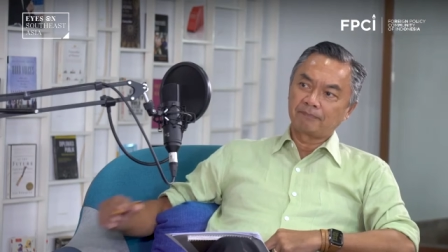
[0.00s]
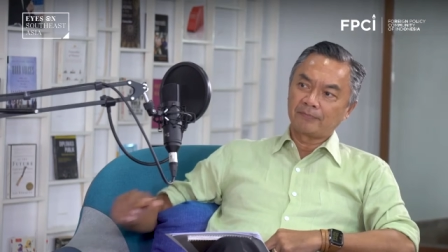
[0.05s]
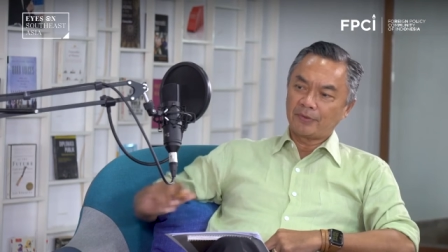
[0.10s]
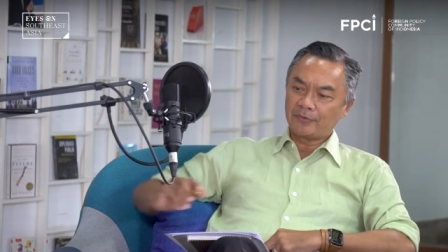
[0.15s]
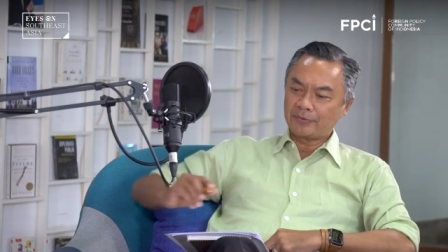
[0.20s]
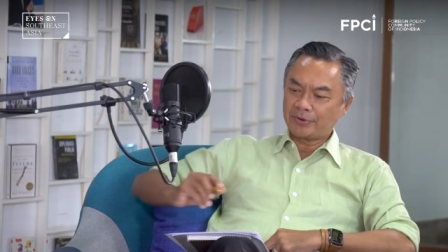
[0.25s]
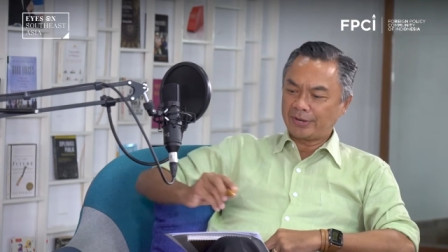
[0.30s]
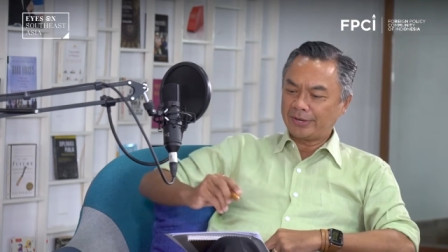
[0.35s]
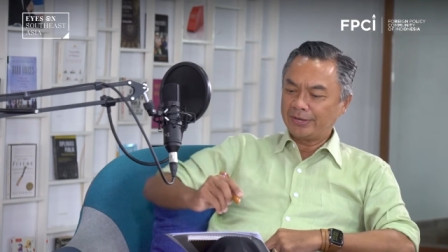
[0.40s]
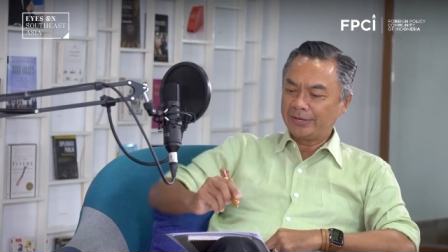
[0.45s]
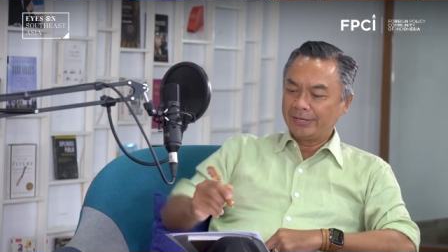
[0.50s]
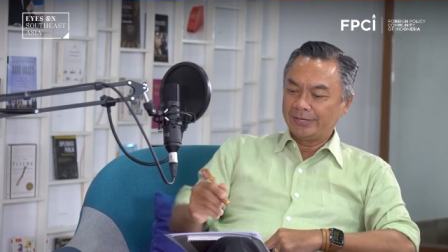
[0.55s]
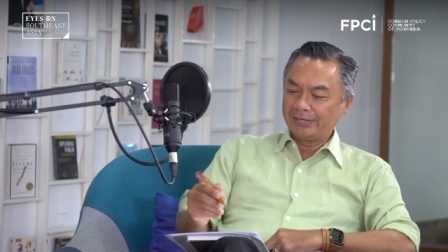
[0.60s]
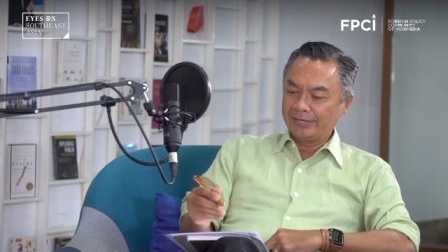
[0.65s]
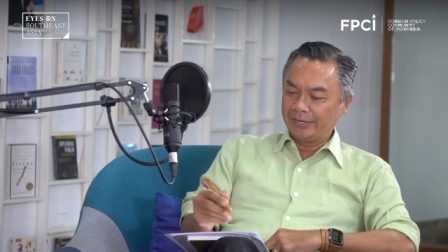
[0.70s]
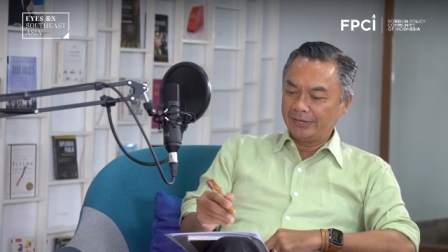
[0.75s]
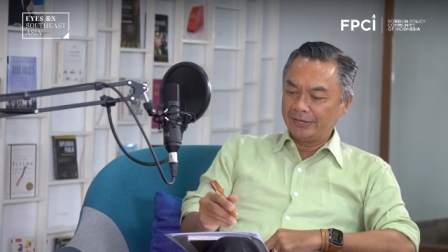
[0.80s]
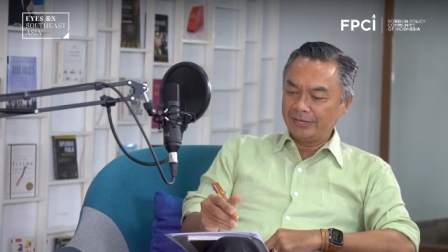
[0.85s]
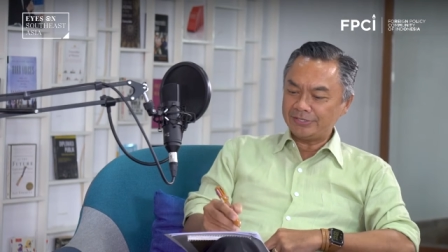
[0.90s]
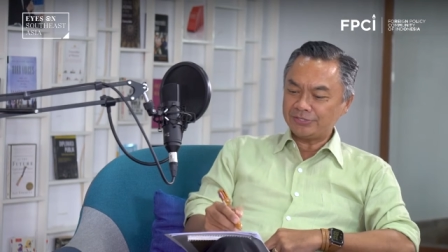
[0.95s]
Okay.
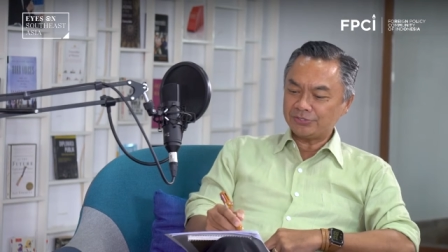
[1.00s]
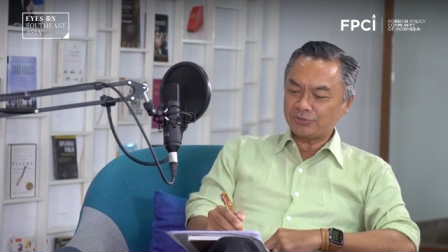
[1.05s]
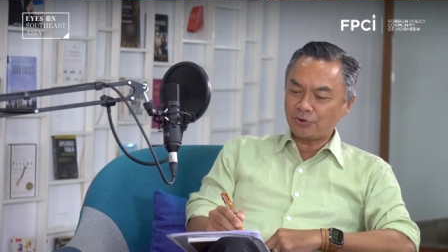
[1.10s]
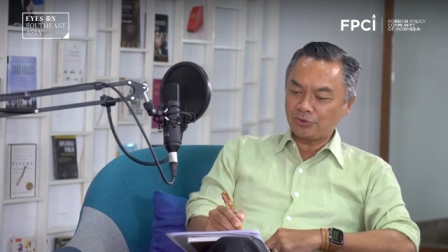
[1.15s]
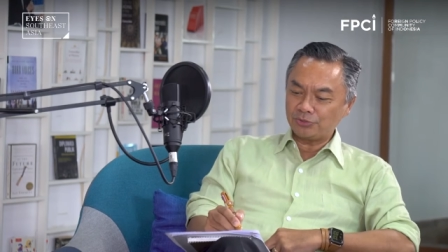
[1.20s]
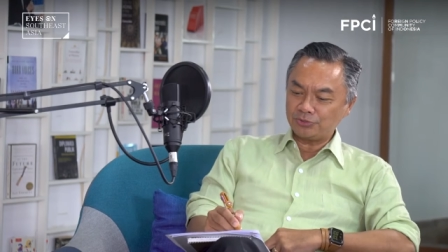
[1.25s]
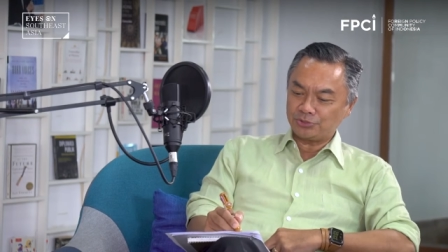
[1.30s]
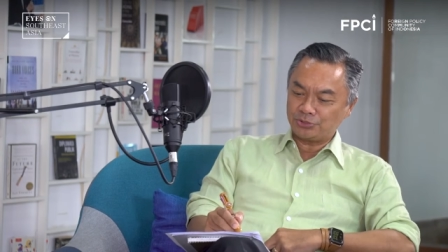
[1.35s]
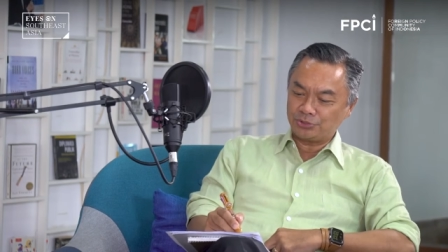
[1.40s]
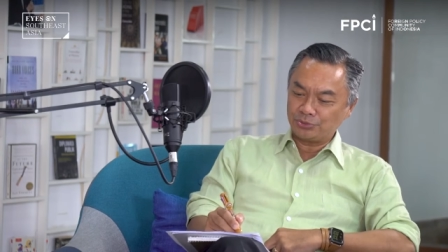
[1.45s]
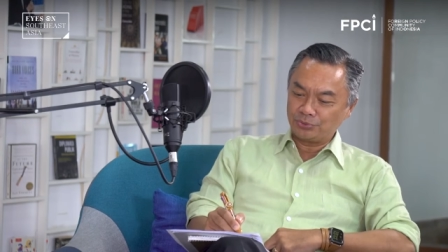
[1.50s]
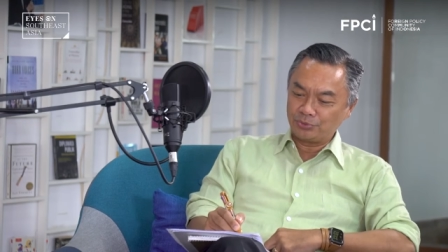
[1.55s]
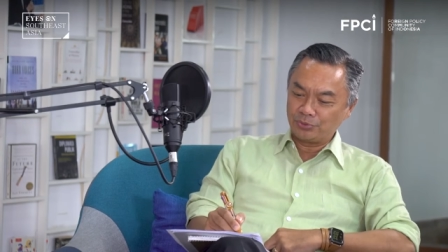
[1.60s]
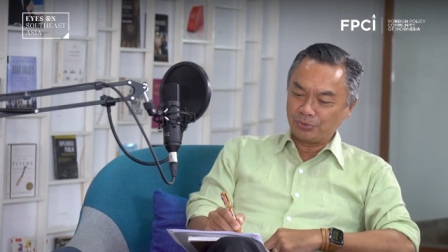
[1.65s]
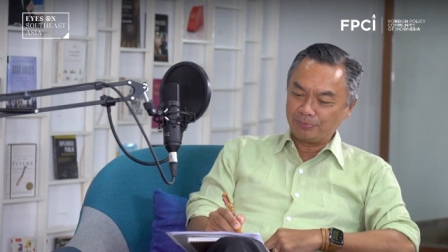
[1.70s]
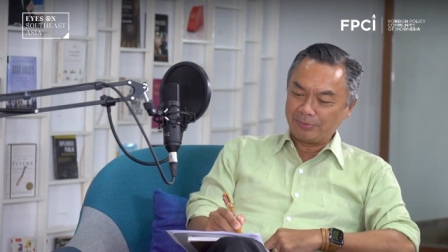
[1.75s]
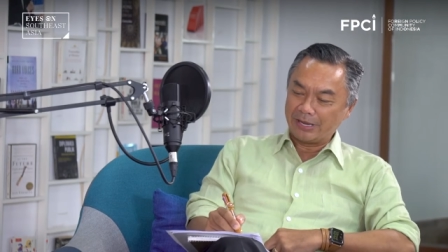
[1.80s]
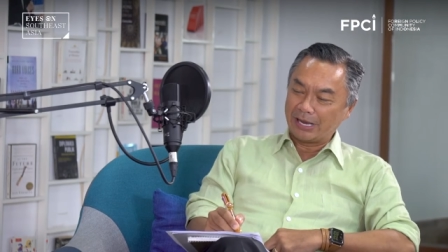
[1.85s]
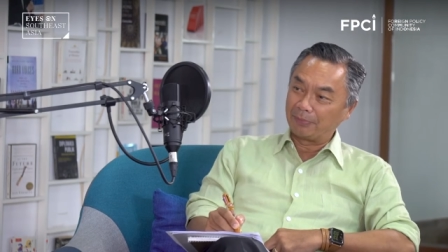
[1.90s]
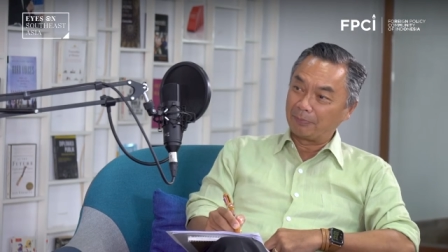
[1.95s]
Let's go
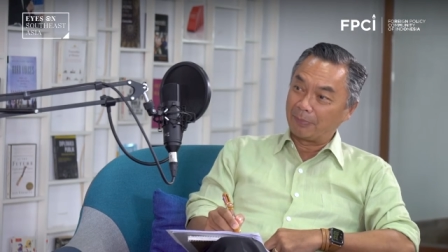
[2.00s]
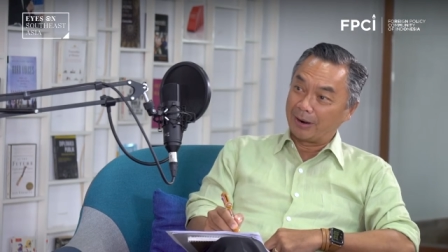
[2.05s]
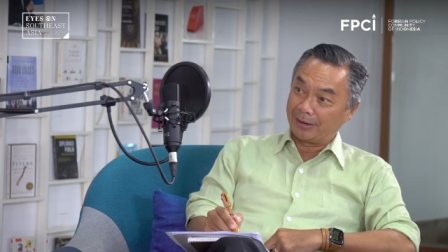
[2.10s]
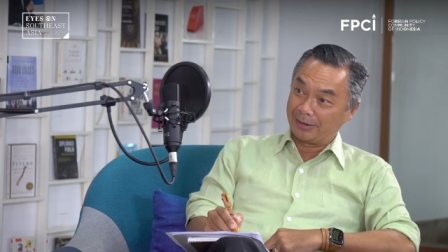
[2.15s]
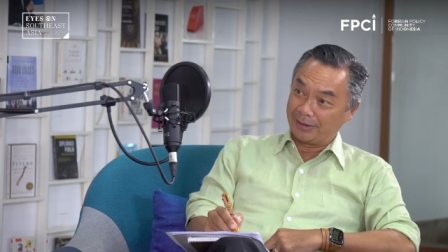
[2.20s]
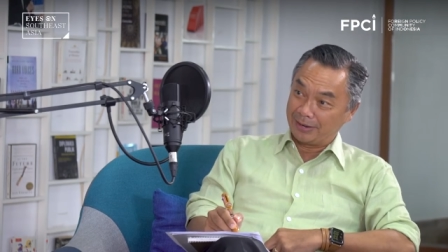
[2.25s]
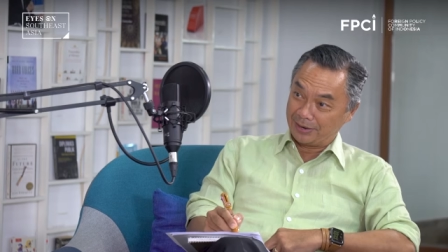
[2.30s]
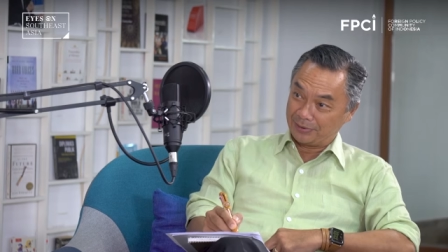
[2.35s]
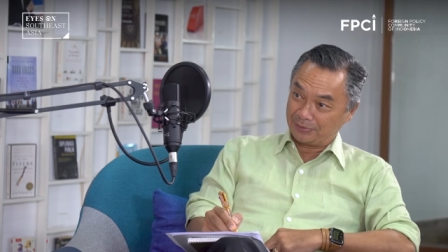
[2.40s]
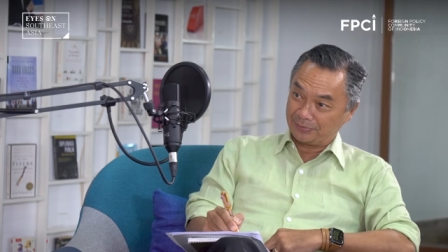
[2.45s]
to Myanmar now.